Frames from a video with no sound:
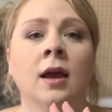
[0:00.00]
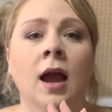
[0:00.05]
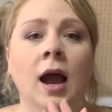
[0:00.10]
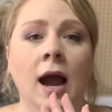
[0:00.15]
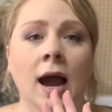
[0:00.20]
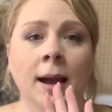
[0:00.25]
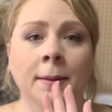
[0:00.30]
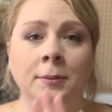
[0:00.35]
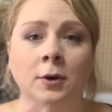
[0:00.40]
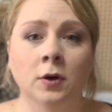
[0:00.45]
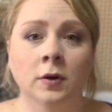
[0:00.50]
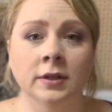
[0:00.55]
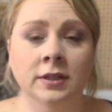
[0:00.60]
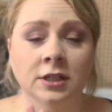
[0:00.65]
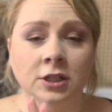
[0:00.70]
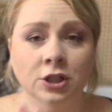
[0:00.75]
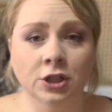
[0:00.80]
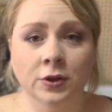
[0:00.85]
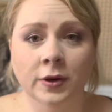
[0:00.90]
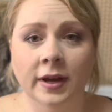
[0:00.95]
I'm going to
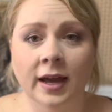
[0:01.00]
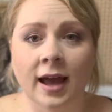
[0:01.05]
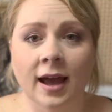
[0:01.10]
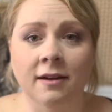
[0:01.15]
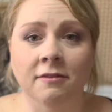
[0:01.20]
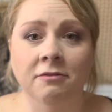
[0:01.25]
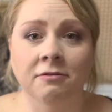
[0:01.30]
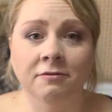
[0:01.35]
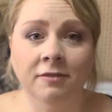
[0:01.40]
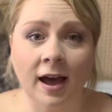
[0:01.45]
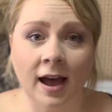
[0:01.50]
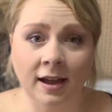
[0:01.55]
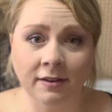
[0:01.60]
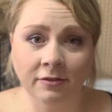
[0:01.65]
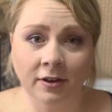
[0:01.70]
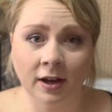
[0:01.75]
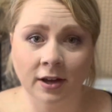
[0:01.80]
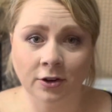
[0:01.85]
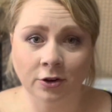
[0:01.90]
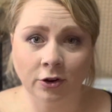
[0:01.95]
do it at
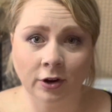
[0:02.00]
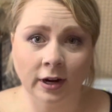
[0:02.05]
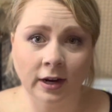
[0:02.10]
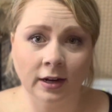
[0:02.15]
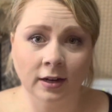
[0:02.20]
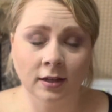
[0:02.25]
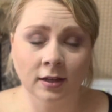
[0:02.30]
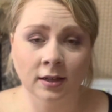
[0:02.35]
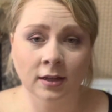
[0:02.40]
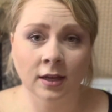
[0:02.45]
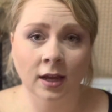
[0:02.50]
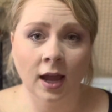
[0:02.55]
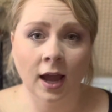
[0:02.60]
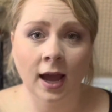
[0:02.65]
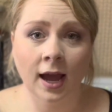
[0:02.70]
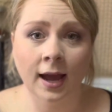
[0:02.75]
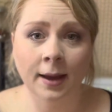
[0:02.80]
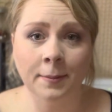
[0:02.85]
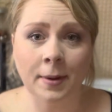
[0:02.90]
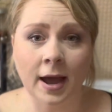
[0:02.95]
500.
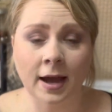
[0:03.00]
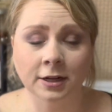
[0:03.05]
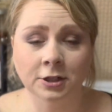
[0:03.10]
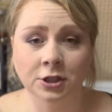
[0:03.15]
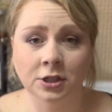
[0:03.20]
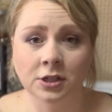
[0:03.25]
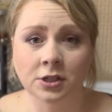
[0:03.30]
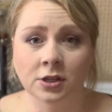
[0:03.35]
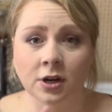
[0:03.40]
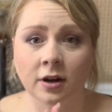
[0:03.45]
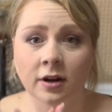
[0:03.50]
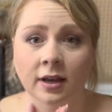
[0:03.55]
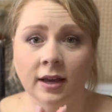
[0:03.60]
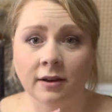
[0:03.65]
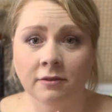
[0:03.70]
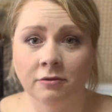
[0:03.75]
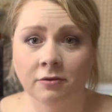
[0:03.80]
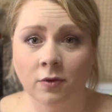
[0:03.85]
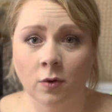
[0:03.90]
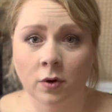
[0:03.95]
I'm actually starting
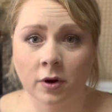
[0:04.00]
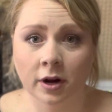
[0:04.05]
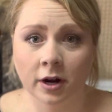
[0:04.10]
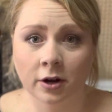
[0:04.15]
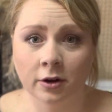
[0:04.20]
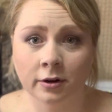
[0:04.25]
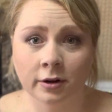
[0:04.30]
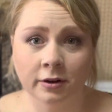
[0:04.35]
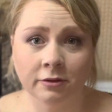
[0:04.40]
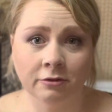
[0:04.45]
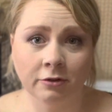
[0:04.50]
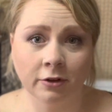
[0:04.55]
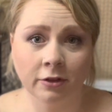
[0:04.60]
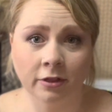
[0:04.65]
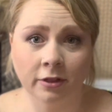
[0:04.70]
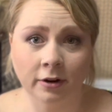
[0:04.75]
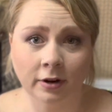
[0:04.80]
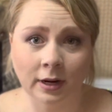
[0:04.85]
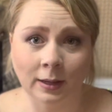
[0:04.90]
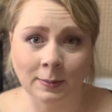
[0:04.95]
at 400 for
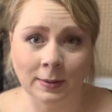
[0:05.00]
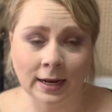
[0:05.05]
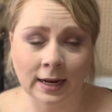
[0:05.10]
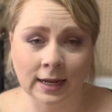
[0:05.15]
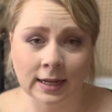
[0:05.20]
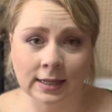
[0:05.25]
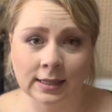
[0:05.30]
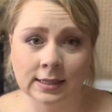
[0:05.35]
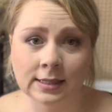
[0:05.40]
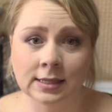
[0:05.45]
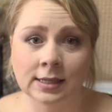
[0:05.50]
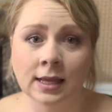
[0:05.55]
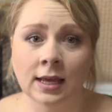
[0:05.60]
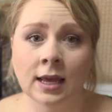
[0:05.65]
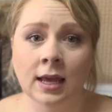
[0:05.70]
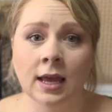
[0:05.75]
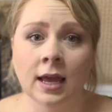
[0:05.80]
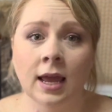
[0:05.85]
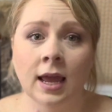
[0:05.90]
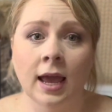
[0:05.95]
30 minutes,
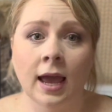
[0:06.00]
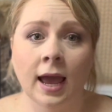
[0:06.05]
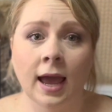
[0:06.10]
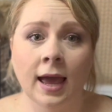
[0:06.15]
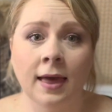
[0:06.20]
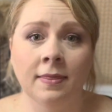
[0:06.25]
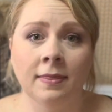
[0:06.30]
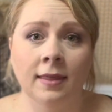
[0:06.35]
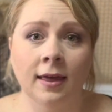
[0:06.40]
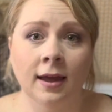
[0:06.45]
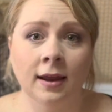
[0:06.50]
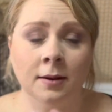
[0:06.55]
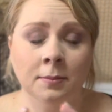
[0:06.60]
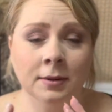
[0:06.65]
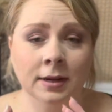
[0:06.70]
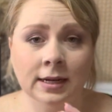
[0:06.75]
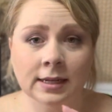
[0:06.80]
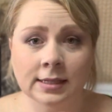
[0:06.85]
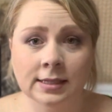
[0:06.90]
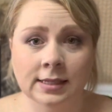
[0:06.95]
and then I'm
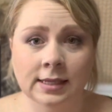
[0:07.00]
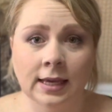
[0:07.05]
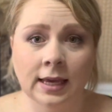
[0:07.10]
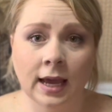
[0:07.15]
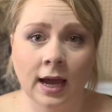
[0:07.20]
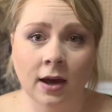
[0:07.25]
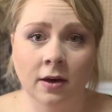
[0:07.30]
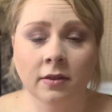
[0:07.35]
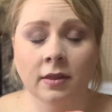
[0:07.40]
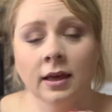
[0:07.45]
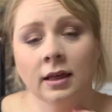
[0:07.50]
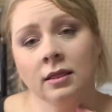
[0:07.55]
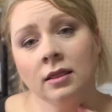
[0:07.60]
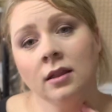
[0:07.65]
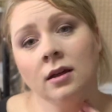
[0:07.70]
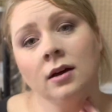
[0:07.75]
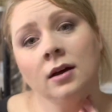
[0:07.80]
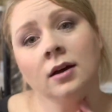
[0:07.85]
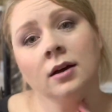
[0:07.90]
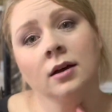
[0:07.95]
gonna see how they
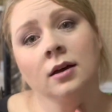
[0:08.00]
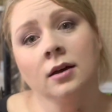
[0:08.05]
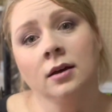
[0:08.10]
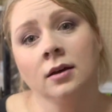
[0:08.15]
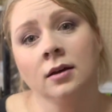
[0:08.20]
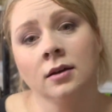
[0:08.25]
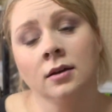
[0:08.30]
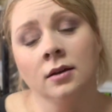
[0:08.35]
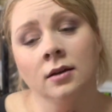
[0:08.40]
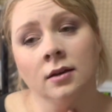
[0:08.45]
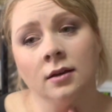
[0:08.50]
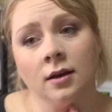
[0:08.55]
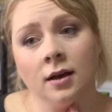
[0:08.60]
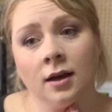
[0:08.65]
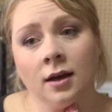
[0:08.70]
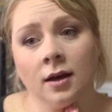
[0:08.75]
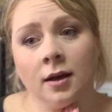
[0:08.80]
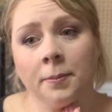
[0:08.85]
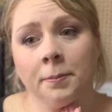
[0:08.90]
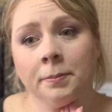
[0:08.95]
look
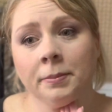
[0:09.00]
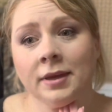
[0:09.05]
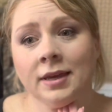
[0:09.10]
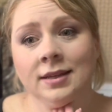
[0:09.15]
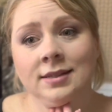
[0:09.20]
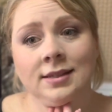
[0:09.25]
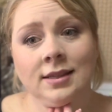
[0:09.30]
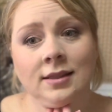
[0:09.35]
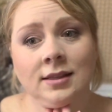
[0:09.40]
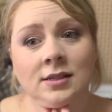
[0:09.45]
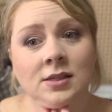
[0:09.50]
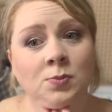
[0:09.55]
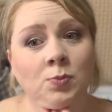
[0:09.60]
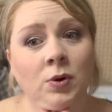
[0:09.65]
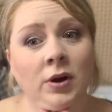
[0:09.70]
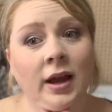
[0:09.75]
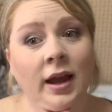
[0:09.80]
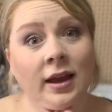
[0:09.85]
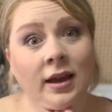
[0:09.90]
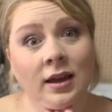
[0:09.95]
because at this
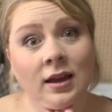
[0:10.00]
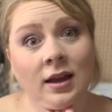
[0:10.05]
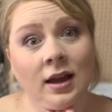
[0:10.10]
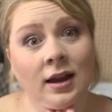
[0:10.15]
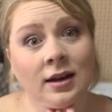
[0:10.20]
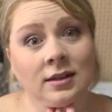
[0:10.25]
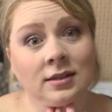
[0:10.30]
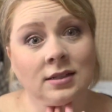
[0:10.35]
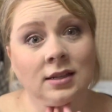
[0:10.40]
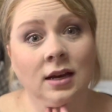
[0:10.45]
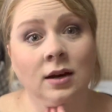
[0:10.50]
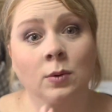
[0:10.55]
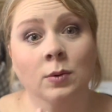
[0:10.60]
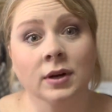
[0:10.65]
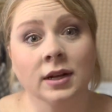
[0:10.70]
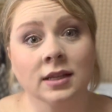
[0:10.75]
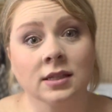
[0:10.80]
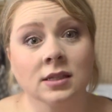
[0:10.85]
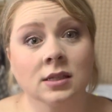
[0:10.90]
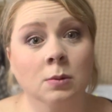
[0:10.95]
point I can kind of tell what
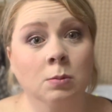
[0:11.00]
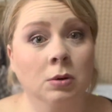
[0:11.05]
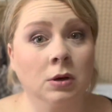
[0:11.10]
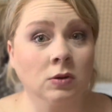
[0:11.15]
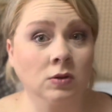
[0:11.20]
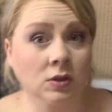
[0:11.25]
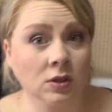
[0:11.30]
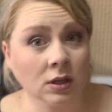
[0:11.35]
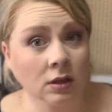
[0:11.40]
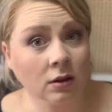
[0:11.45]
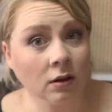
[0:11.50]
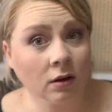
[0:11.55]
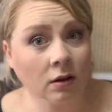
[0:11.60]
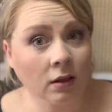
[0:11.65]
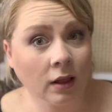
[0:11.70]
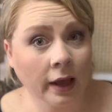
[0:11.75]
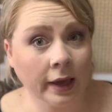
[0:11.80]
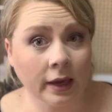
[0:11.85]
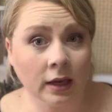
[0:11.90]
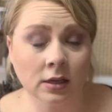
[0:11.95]
it's supposed to look
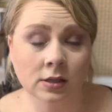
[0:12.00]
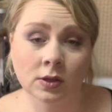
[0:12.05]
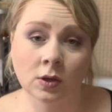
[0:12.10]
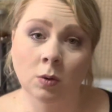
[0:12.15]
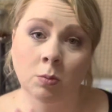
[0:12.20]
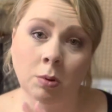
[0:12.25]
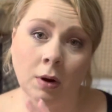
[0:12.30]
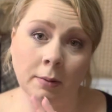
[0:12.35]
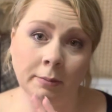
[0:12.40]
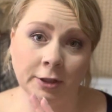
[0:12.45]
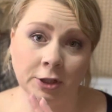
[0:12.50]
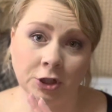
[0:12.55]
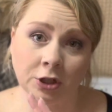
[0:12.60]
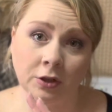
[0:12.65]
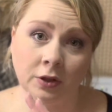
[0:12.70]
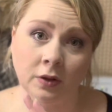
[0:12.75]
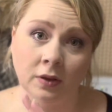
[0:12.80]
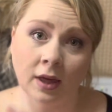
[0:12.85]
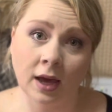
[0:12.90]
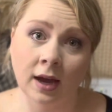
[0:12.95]
like, so I'll probably show
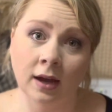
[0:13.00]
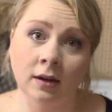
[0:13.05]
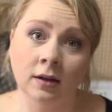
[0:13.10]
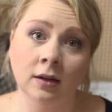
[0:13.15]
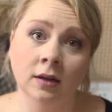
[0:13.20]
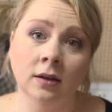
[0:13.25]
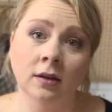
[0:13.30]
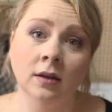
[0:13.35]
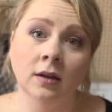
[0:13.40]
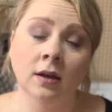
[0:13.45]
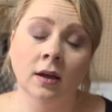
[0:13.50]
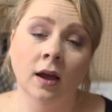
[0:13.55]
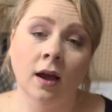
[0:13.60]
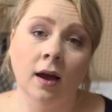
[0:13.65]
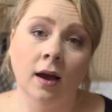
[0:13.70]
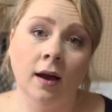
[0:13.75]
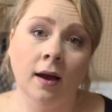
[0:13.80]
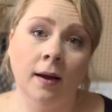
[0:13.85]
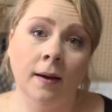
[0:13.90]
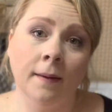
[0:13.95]
you that.
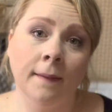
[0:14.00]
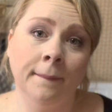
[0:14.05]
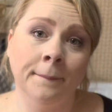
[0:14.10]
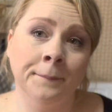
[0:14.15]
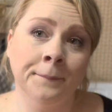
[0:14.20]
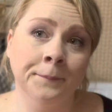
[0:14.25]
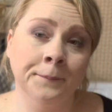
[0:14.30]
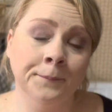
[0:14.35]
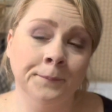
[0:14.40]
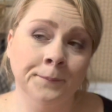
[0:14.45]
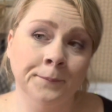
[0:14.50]
And